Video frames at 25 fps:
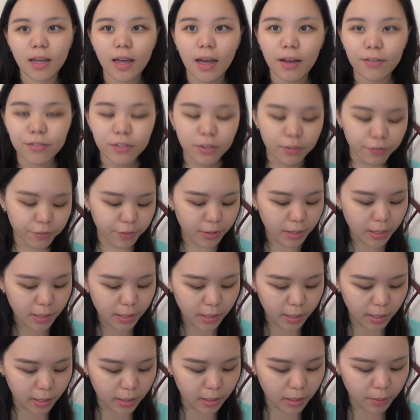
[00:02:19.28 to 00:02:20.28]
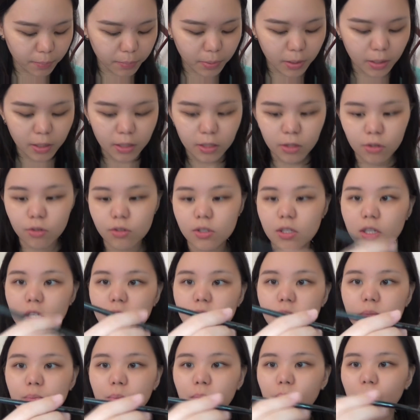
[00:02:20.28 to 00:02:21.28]
After filling in, I'm gonna use a
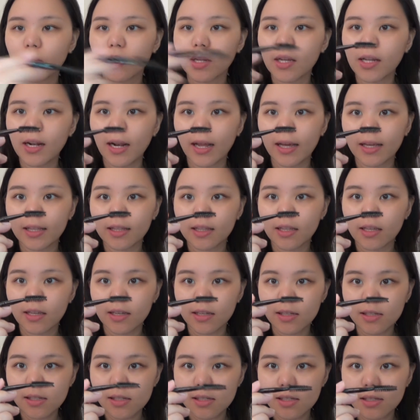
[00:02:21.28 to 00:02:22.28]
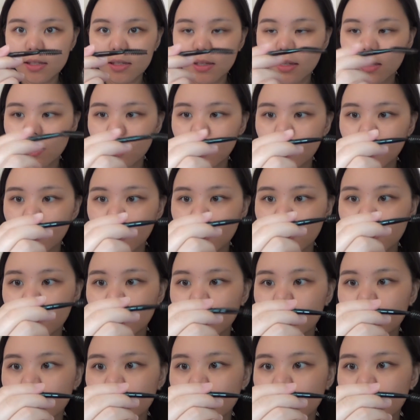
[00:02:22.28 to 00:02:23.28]
spoolie like this.
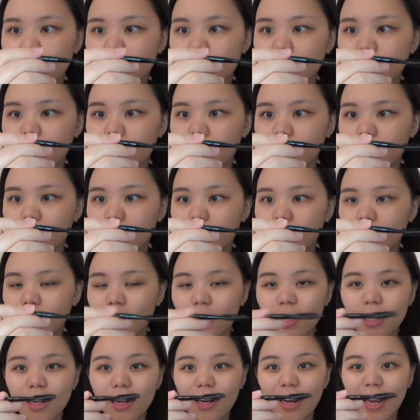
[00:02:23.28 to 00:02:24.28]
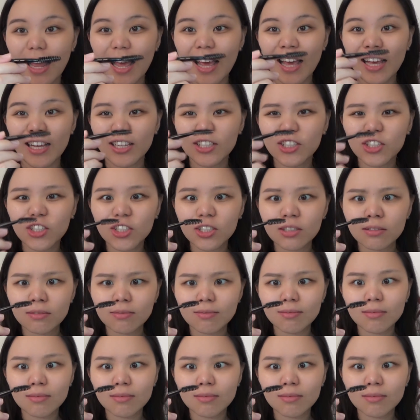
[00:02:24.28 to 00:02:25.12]
This is the lash